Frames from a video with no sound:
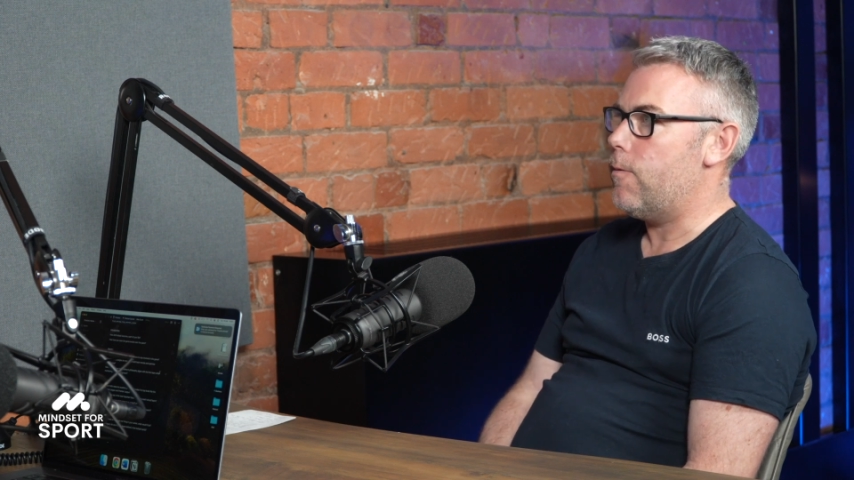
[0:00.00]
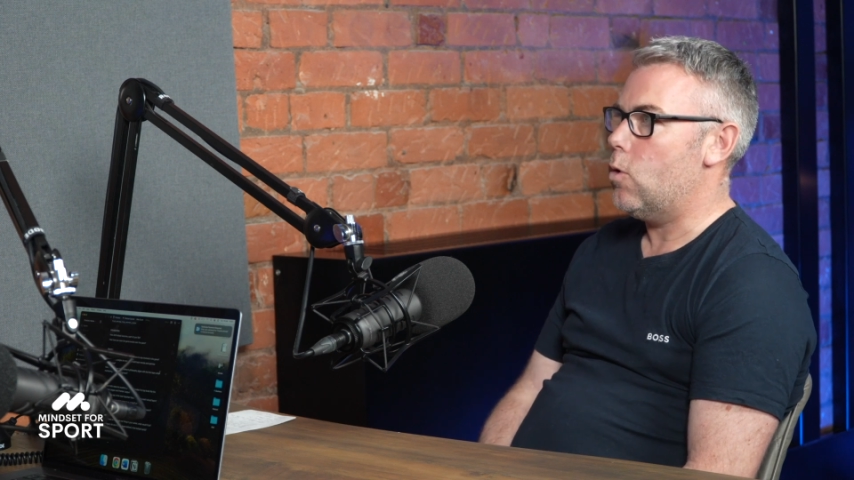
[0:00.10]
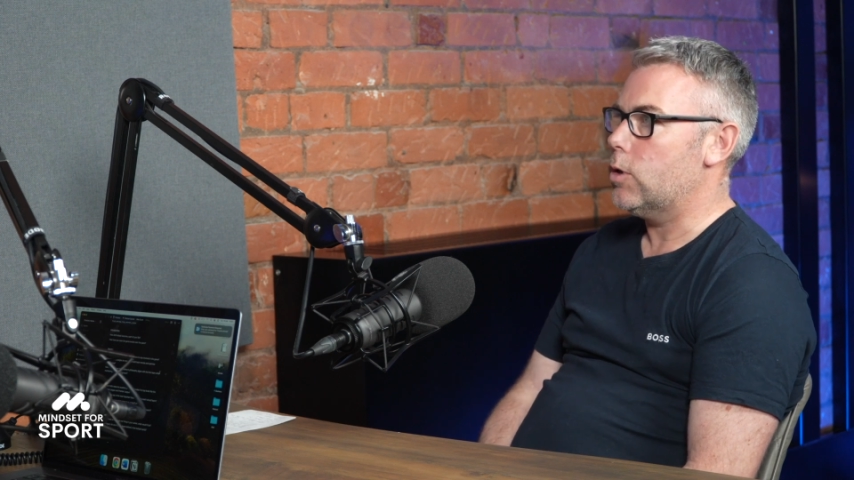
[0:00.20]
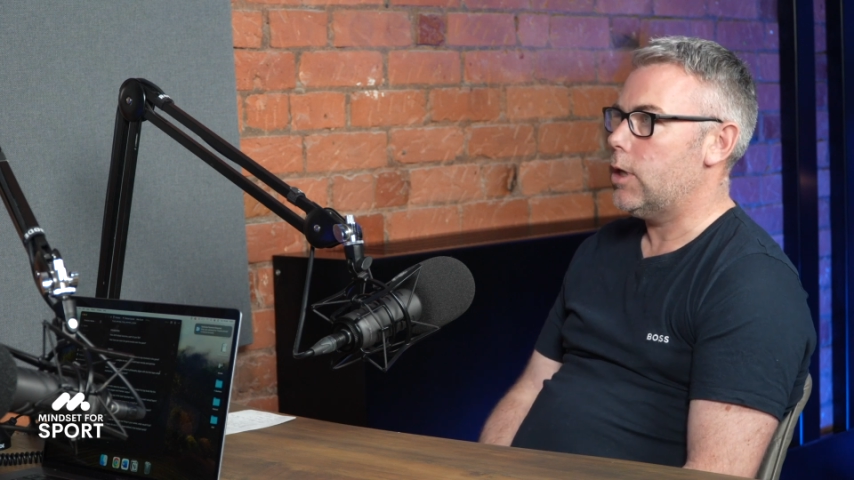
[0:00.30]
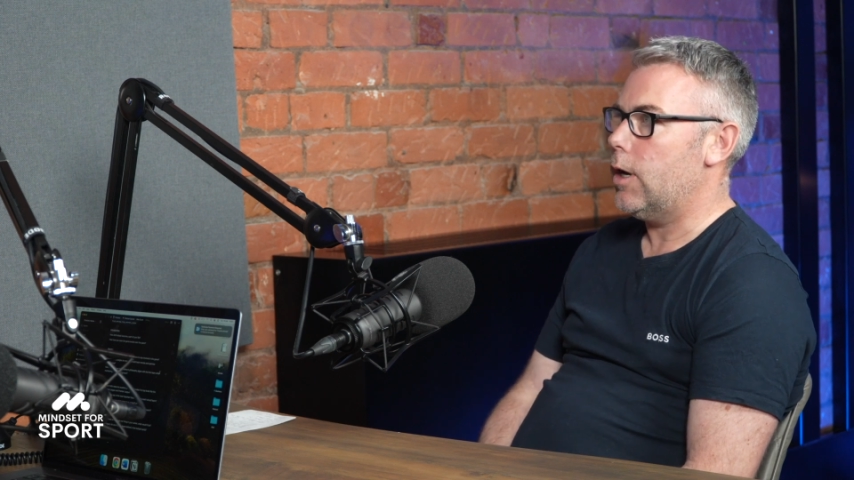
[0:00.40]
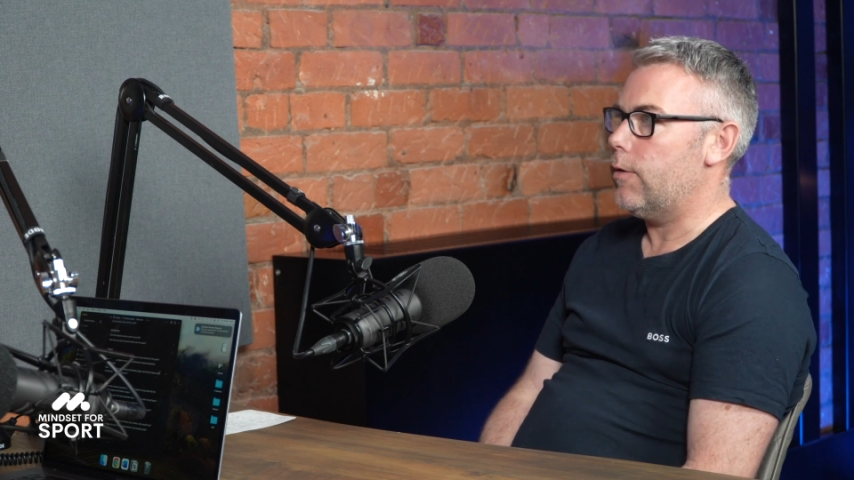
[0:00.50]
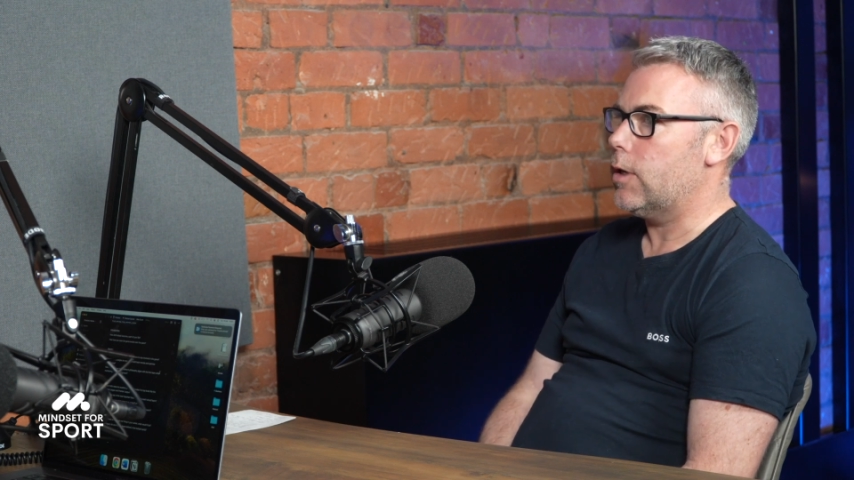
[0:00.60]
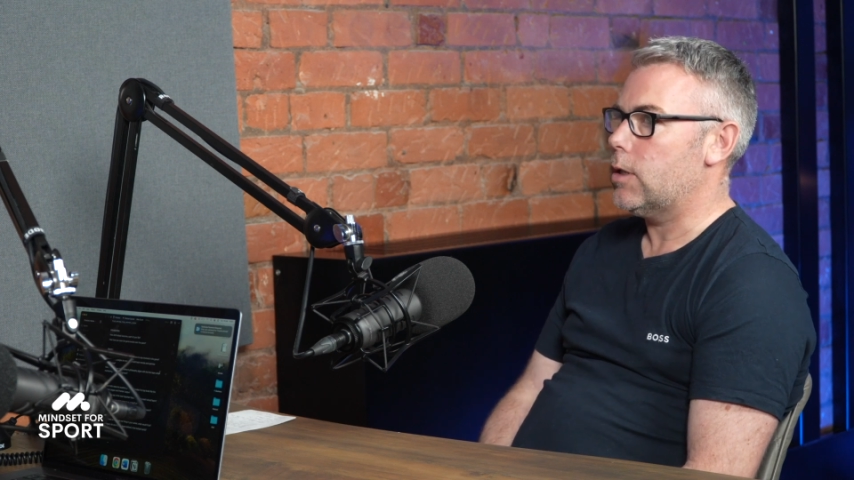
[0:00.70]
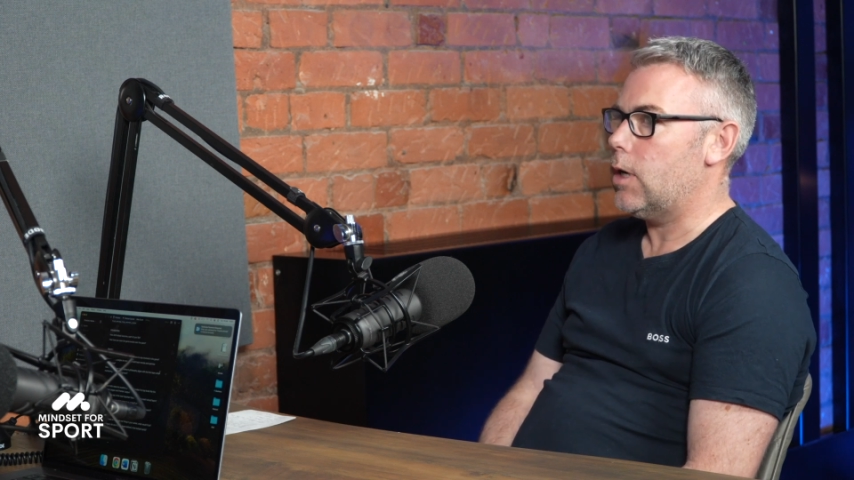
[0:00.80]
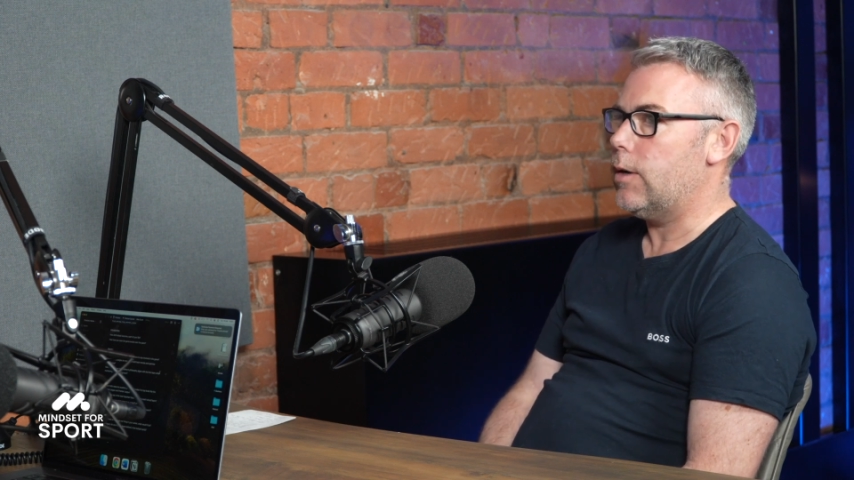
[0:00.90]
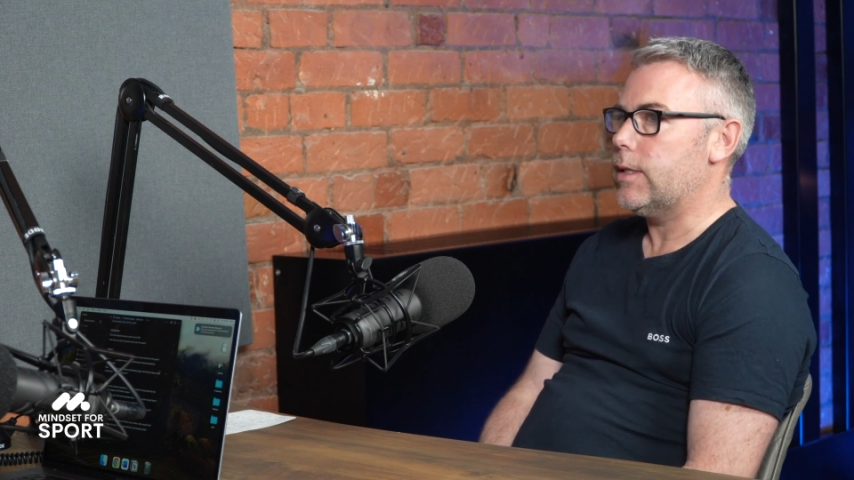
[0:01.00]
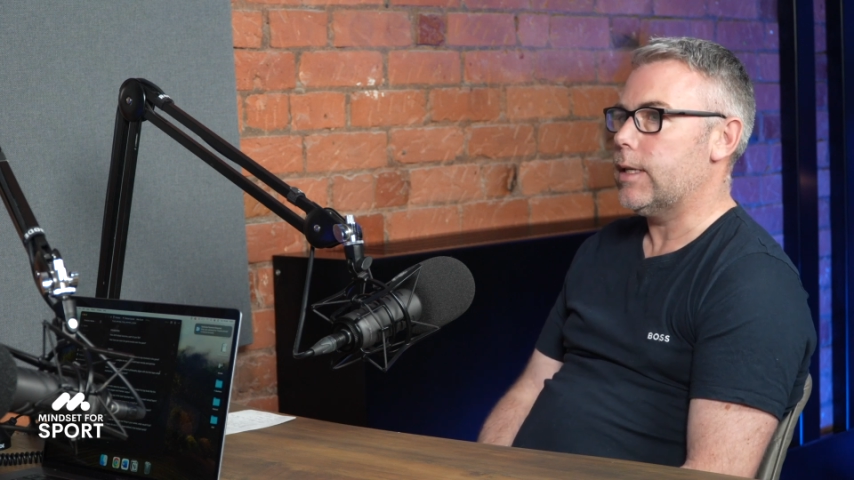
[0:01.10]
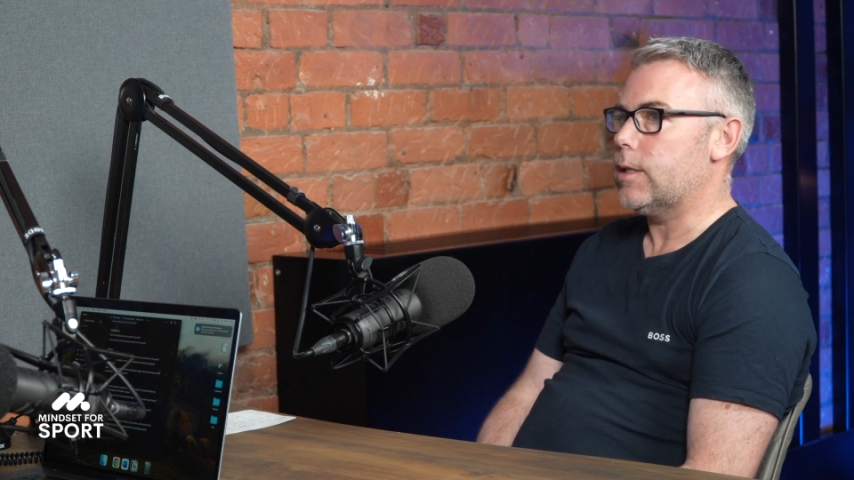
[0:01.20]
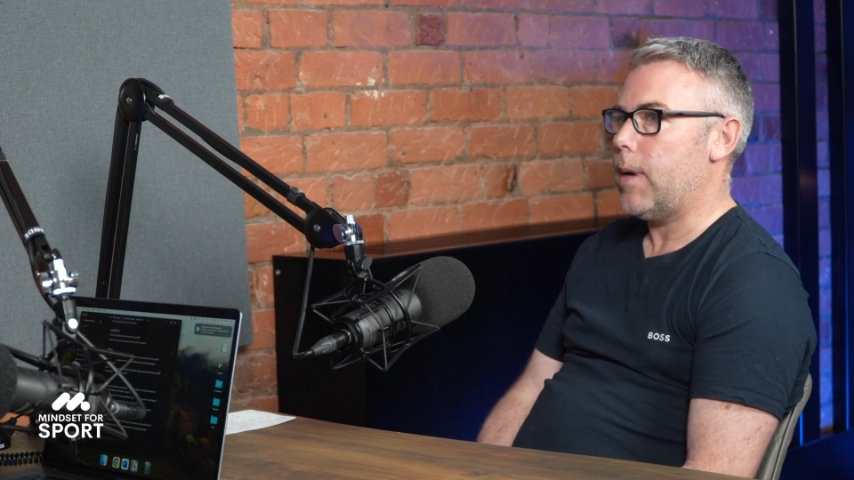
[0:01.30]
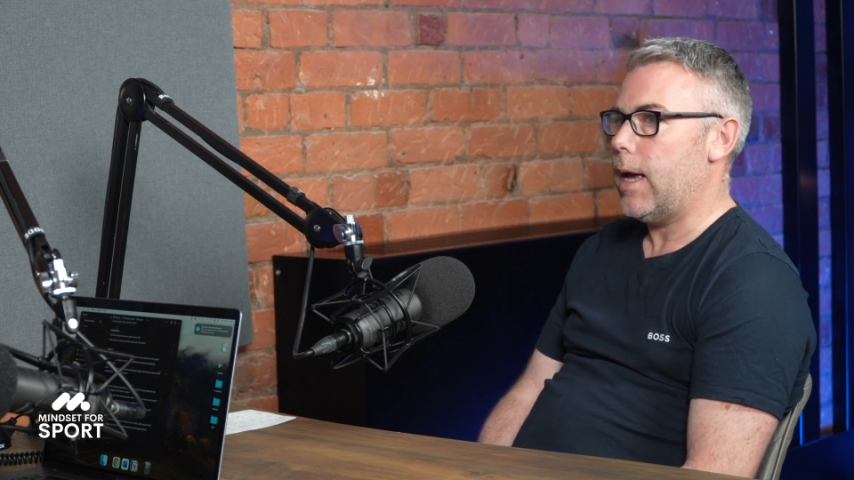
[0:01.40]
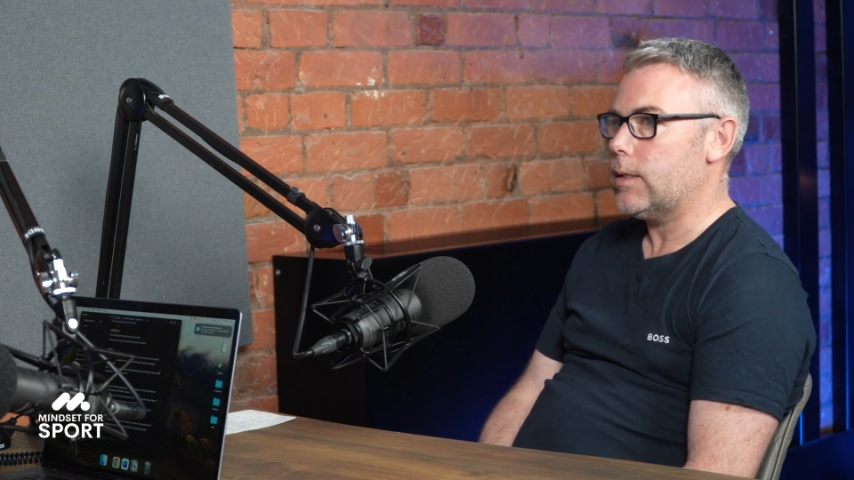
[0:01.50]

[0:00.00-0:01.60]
40 of us and only 6